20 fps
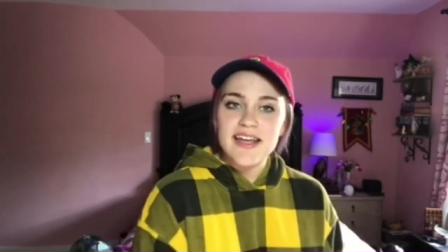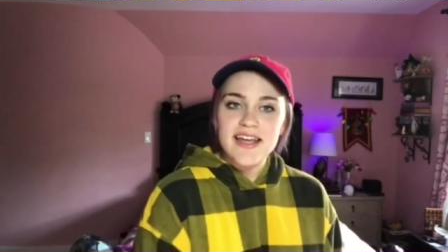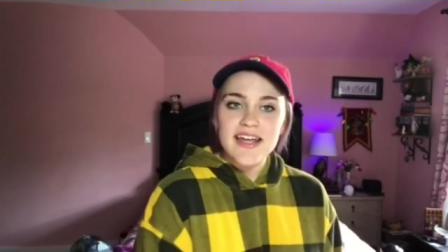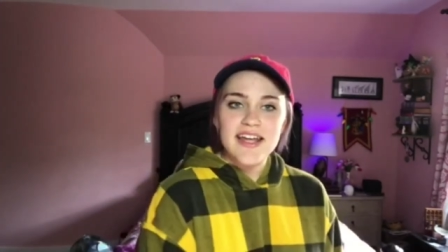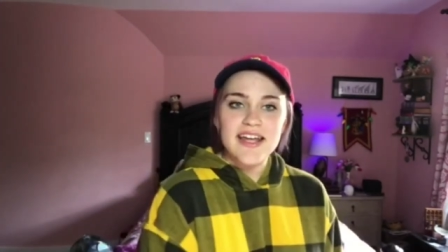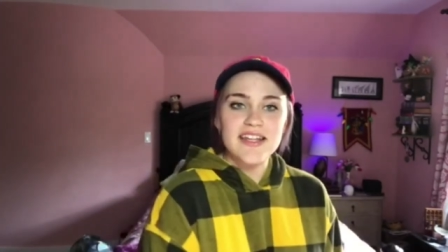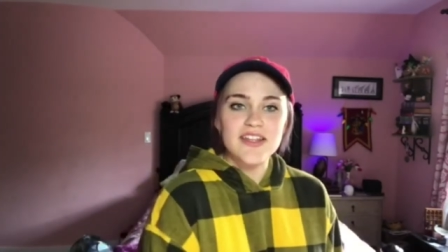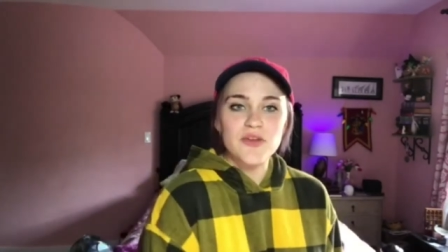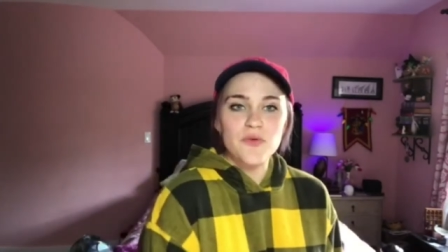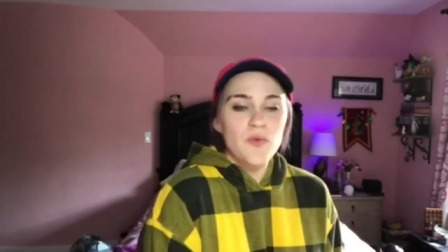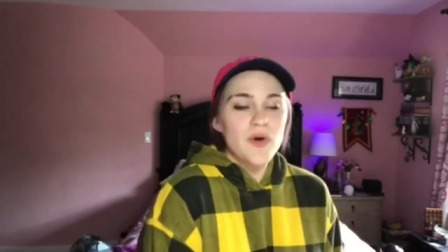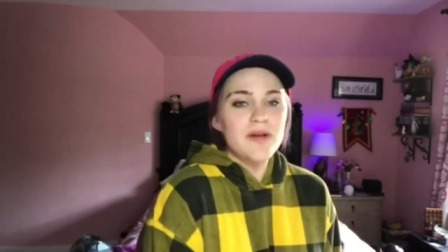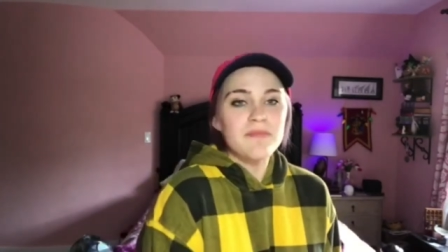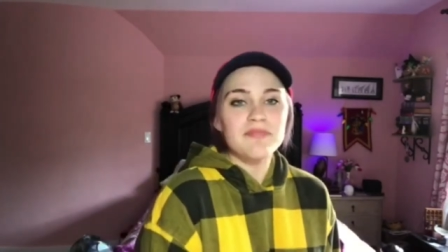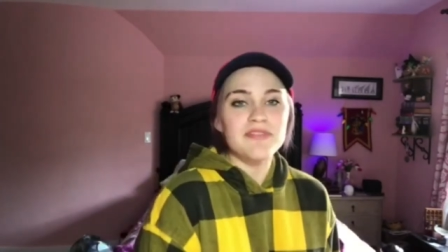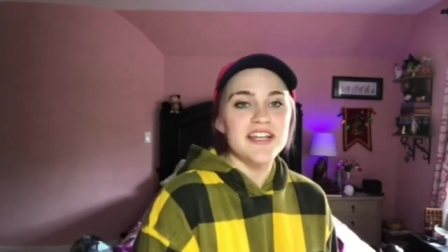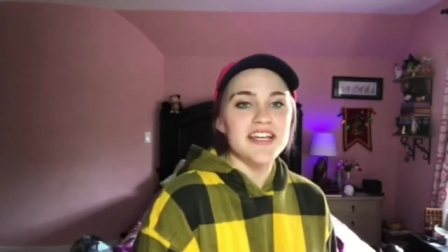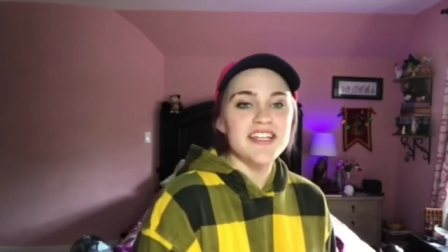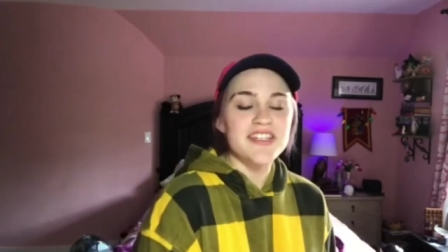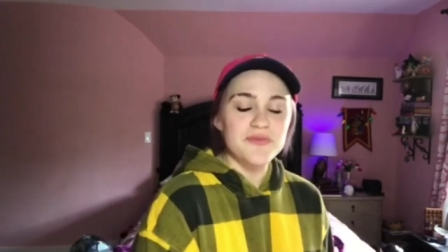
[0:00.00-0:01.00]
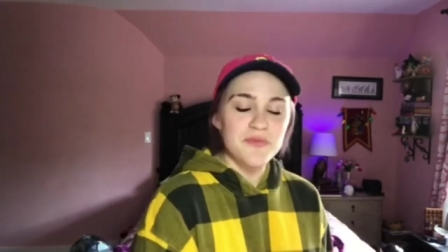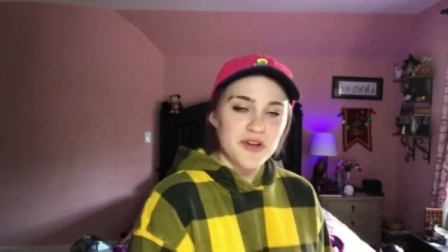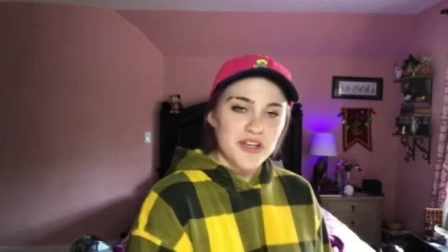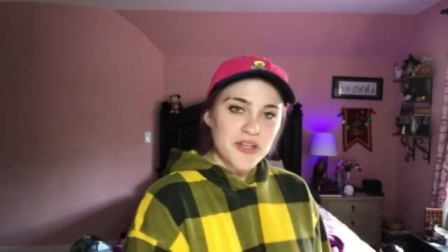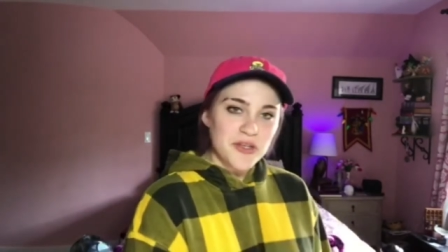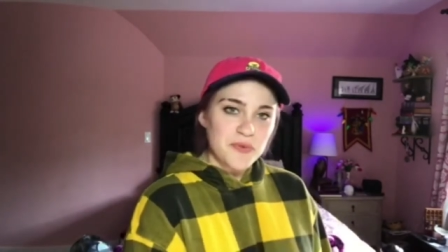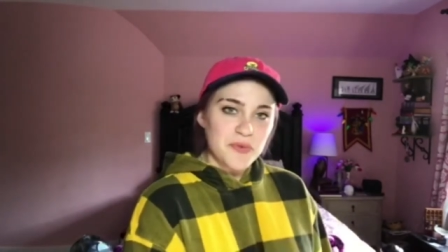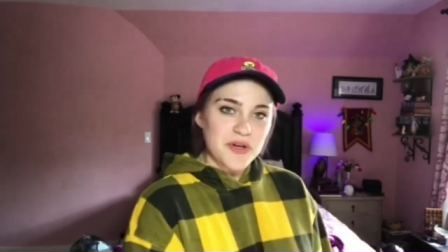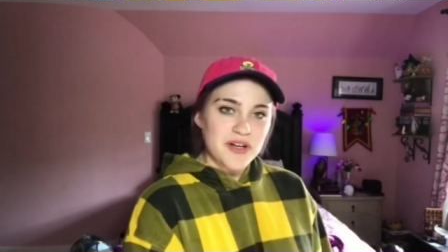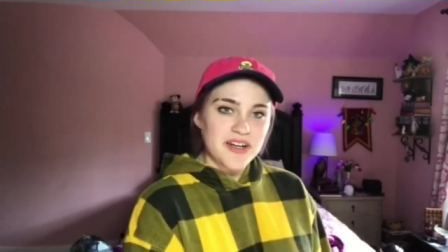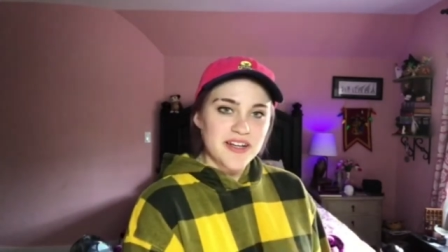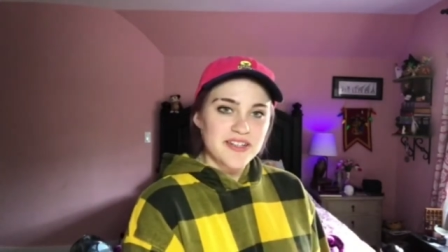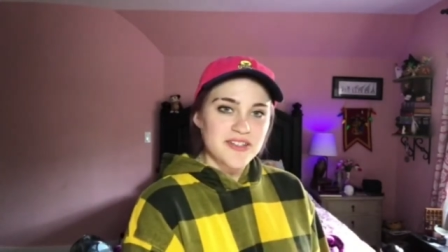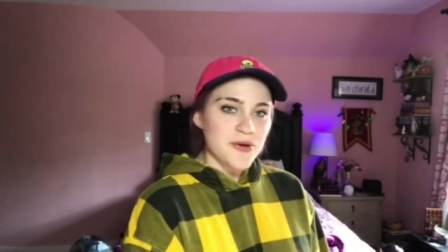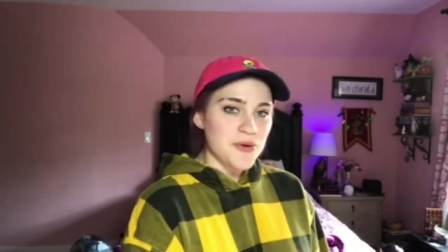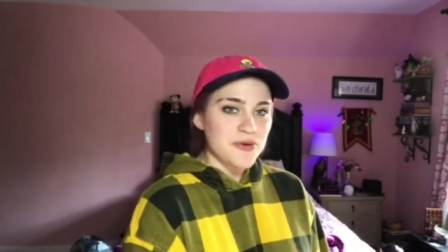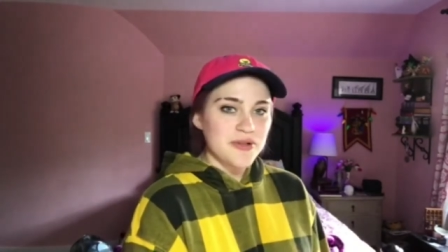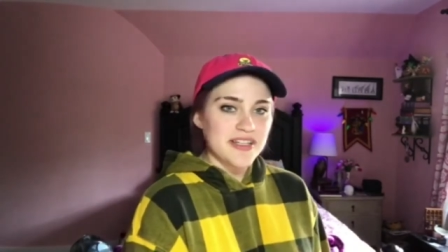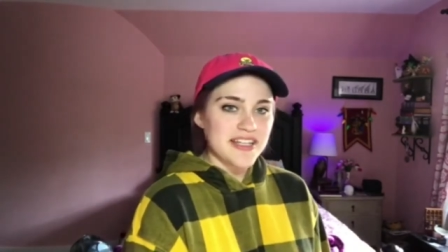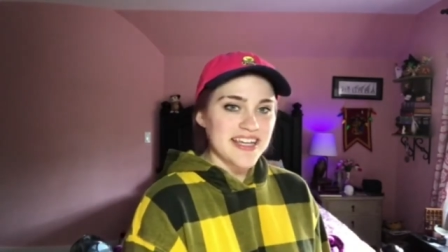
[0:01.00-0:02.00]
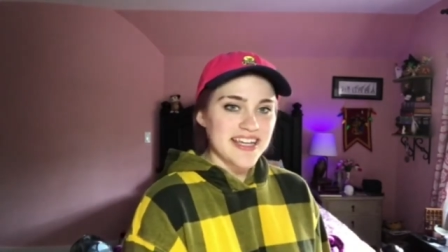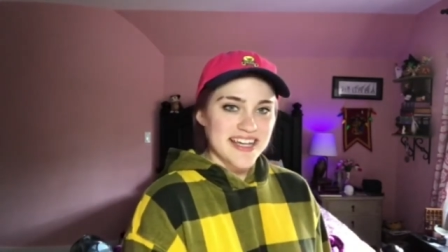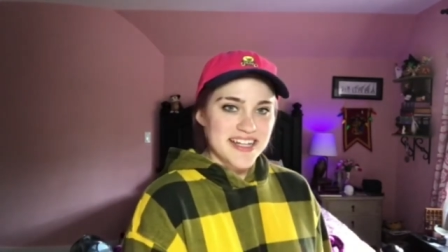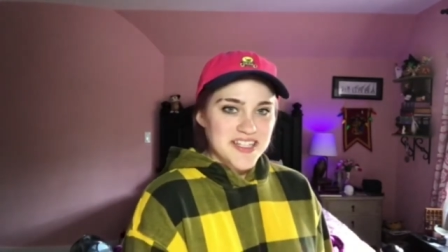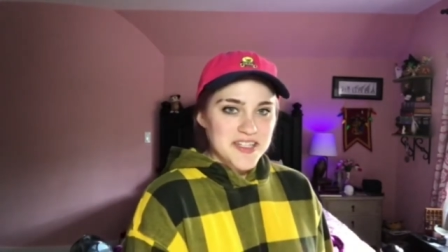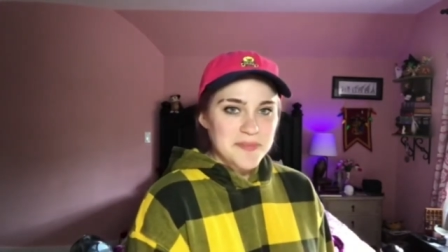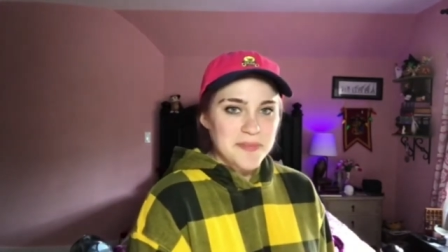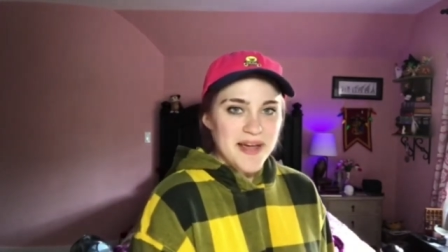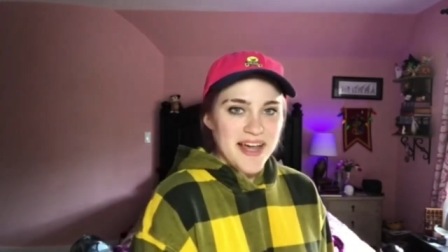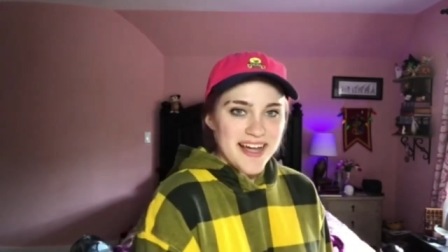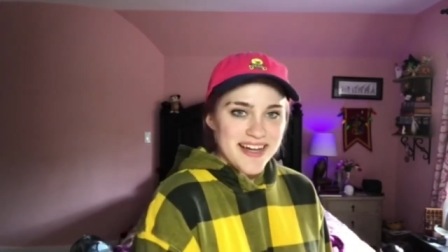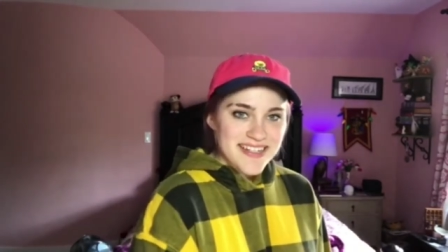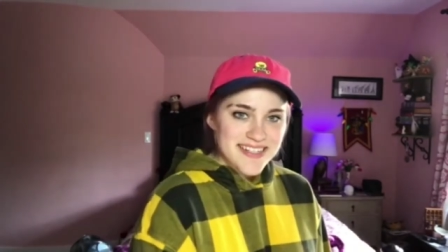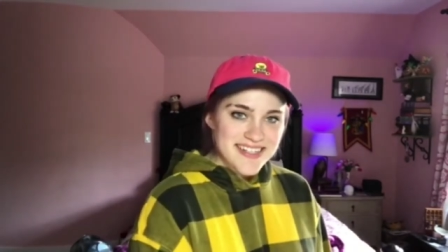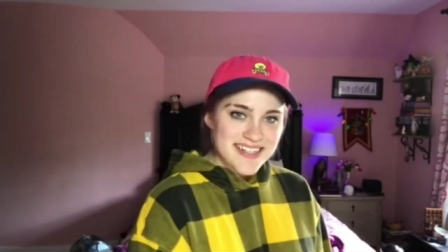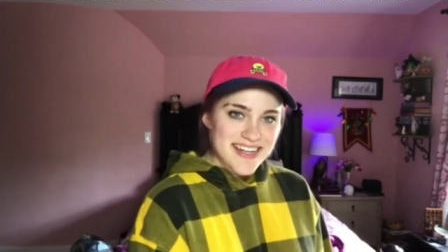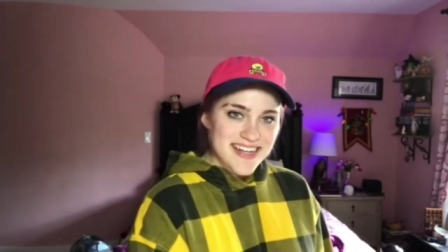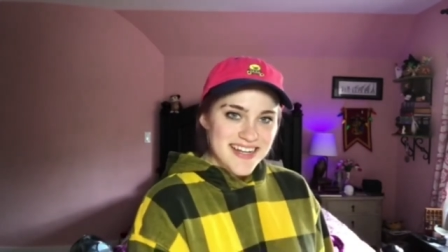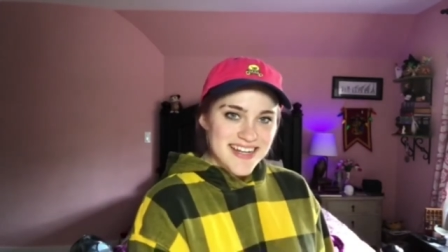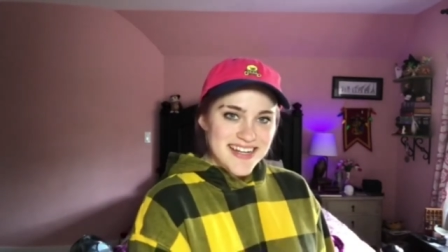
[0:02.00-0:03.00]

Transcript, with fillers: in the one place where you would totally expect